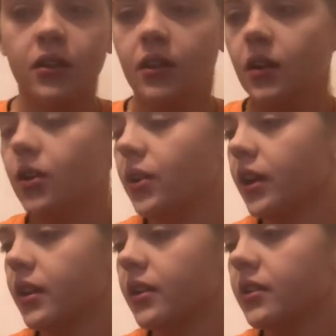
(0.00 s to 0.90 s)
Okay,
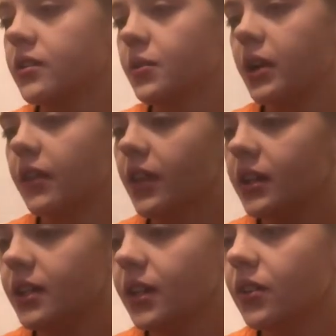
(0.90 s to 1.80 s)
so we got that
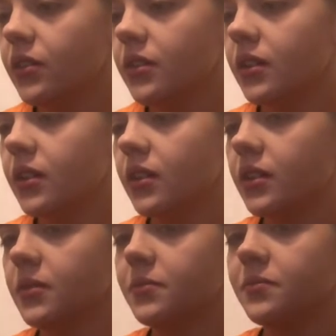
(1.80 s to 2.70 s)

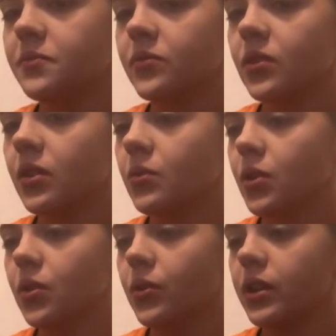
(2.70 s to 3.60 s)
down. We're
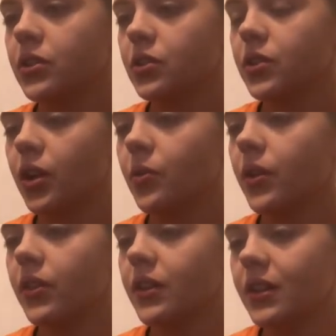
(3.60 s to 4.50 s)
going to go with
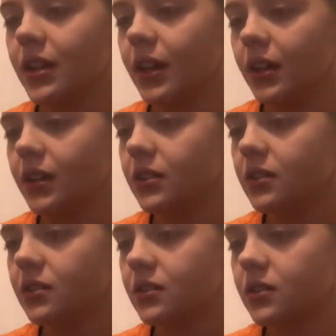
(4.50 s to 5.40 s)

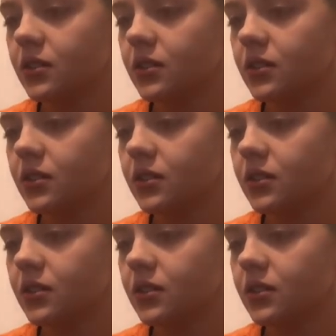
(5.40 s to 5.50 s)
next.